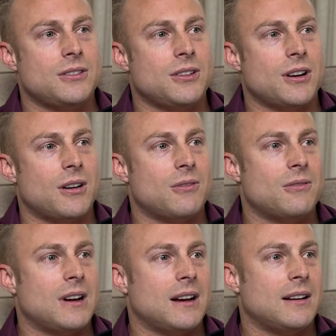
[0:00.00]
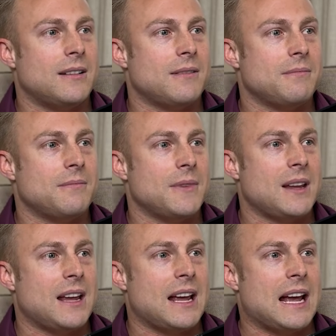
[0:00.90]
you know?
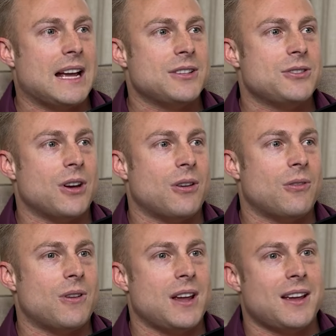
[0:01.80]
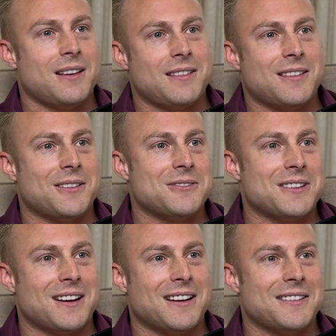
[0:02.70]
And so
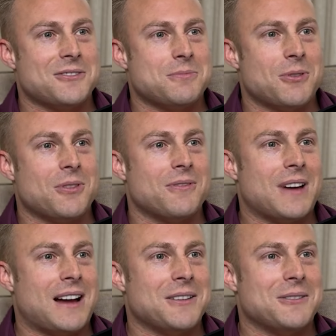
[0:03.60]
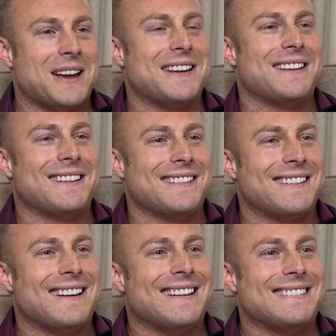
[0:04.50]
there's both a value
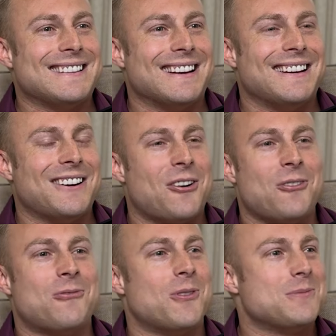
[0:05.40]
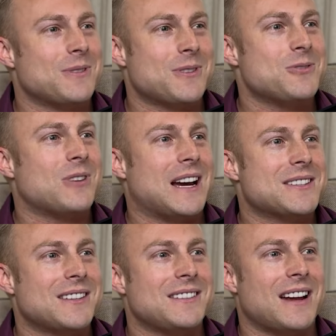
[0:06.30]
and all forms of
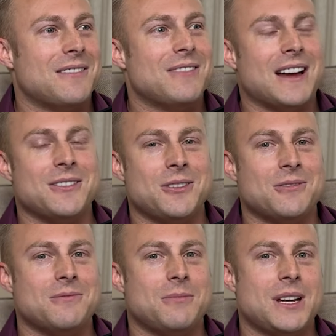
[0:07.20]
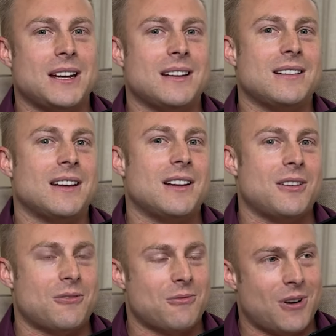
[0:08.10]
contraction have value, meaning
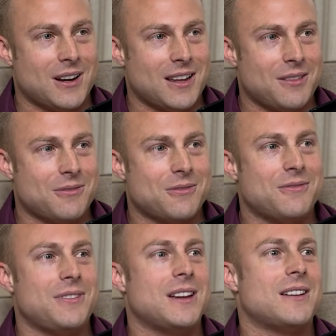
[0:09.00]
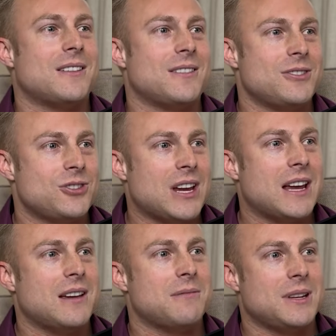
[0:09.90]
walking through fear and
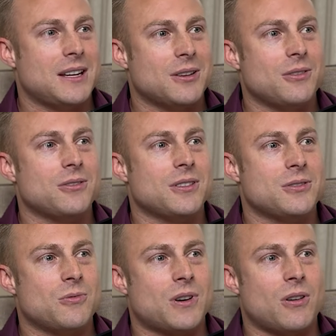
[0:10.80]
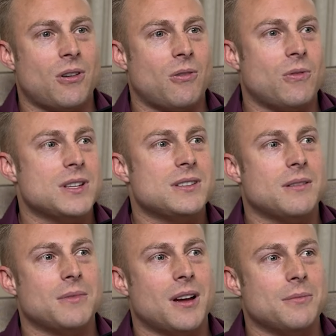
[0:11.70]
shame and guilt is where all
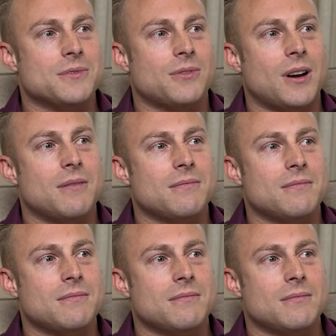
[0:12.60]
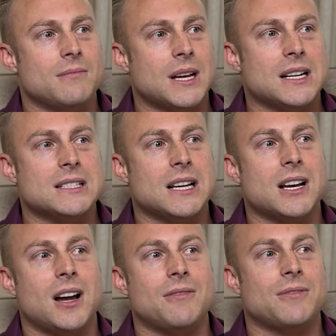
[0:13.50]
wisdom comes from. Like, it
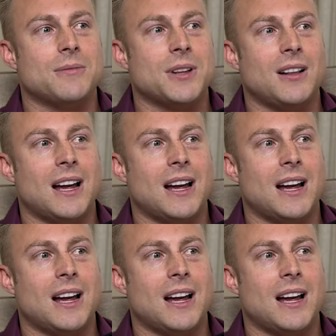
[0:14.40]
doesn't come from the